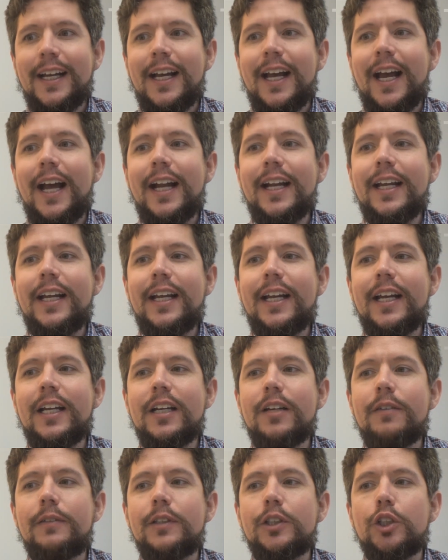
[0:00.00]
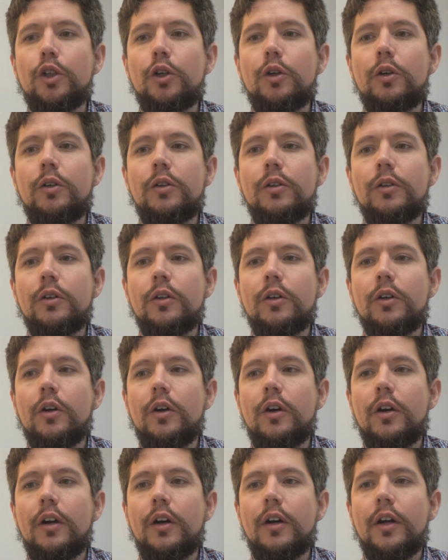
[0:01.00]
Any individual,
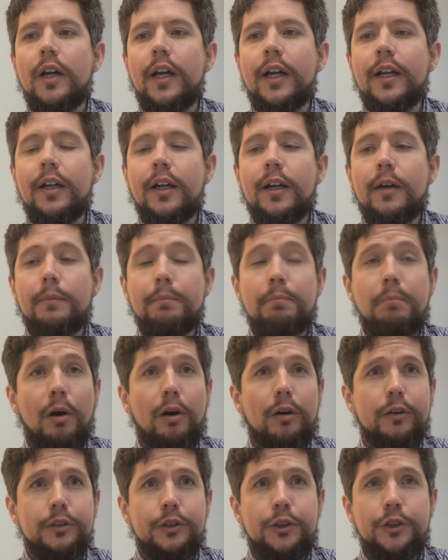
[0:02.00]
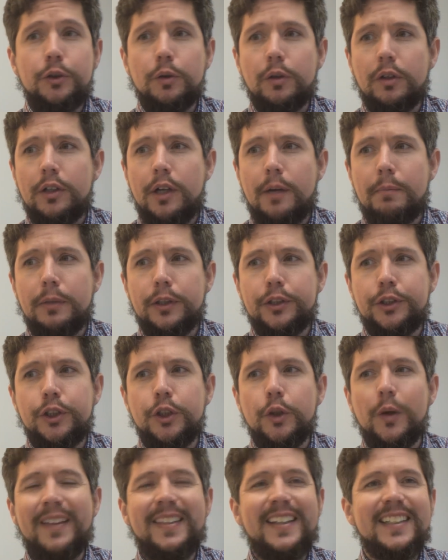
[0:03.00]
part 2 or number
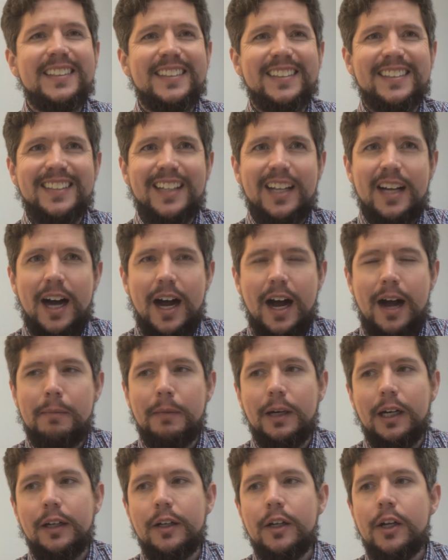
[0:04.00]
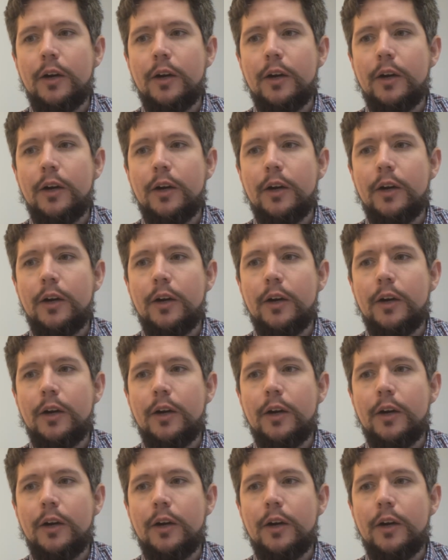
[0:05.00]
2, and this is comma,